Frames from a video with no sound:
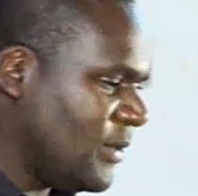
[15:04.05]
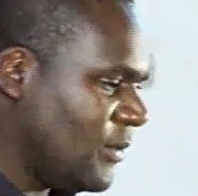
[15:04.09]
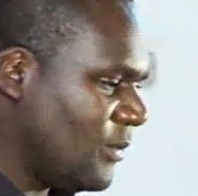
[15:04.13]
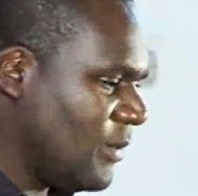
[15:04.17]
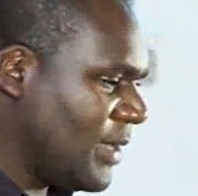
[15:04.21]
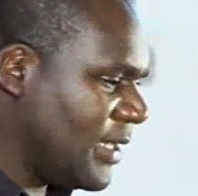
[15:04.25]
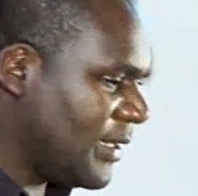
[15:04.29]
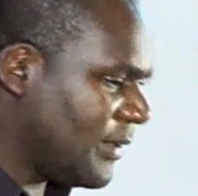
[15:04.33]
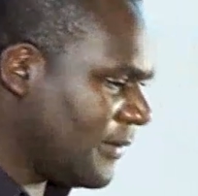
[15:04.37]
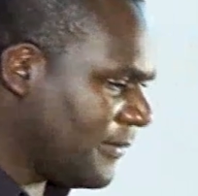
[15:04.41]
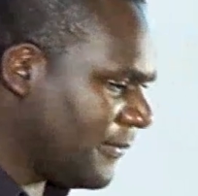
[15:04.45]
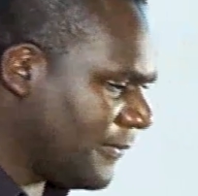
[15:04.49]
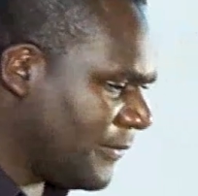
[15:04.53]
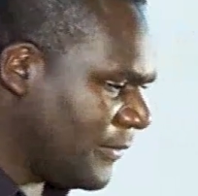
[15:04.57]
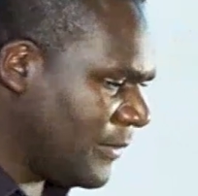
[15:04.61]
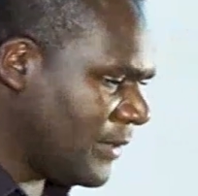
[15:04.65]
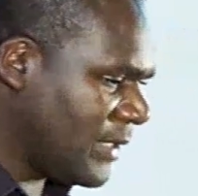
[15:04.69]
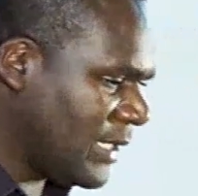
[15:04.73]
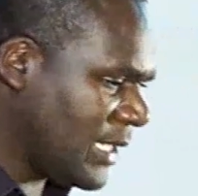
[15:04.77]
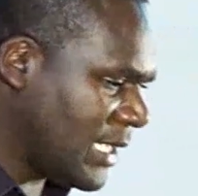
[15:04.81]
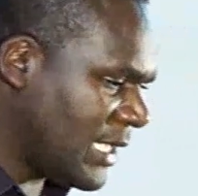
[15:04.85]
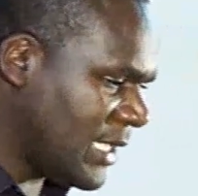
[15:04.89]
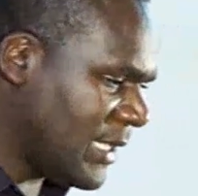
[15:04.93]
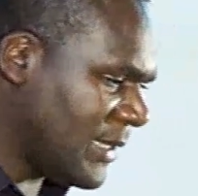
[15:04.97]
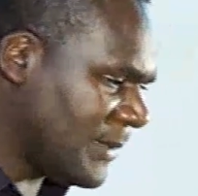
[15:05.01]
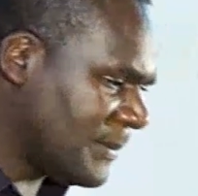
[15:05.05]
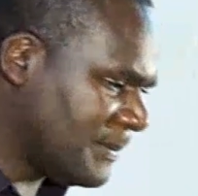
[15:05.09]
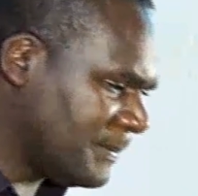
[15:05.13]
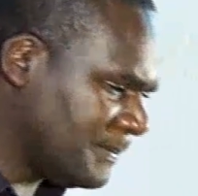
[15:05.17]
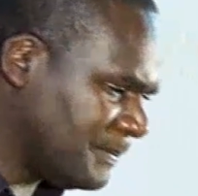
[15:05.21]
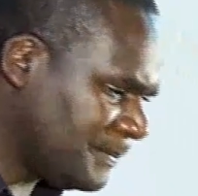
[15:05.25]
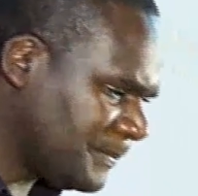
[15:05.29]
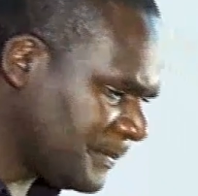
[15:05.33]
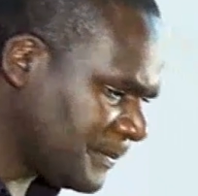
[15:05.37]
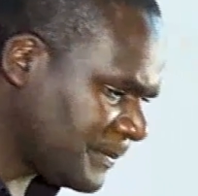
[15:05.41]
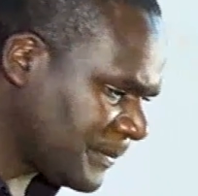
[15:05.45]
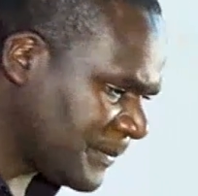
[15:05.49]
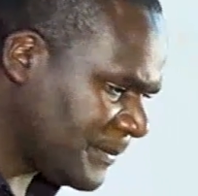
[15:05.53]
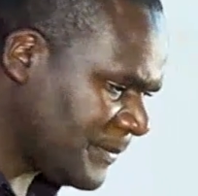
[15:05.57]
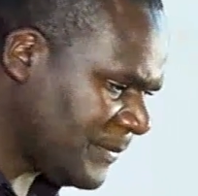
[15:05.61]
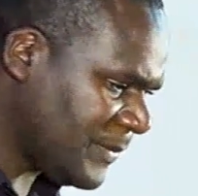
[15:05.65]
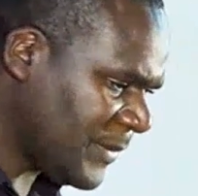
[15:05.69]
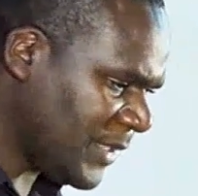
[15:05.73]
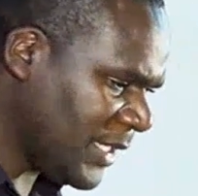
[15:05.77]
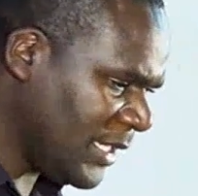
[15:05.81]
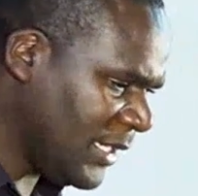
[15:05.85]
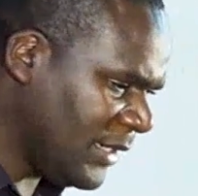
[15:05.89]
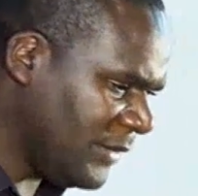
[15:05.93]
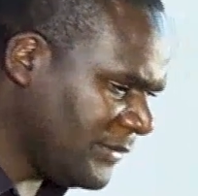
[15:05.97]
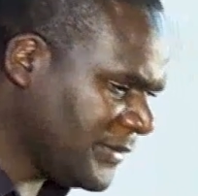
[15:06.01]
wonderful
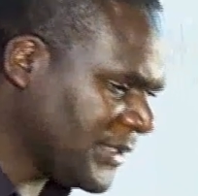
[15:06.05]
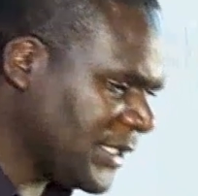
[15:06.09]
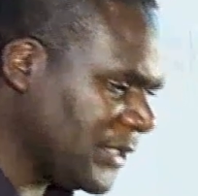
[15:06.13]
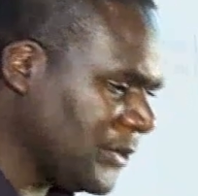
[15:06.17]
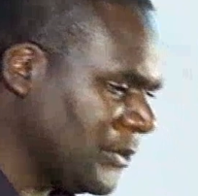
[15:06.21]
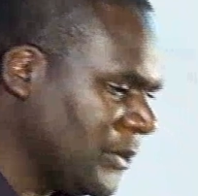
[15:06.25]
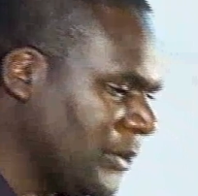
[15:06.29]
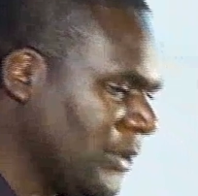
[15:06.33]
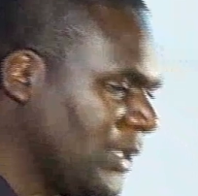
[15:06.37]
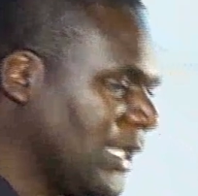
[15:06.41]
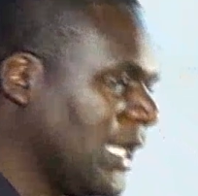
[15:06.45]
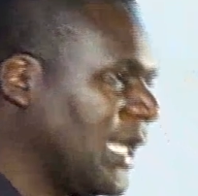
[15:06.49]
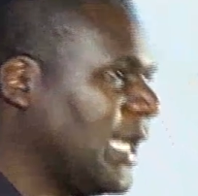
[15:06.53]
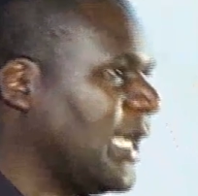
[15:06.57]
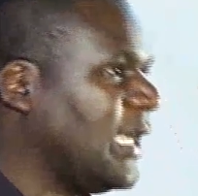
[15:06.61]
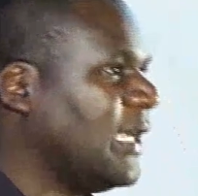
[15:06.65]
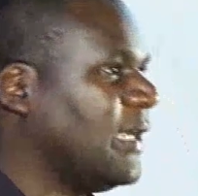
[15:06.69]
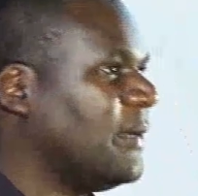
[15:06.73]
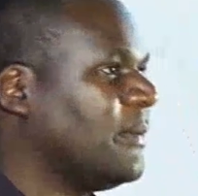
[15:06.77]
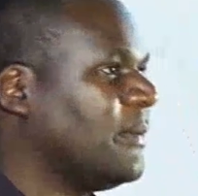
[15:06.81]
afternoon, I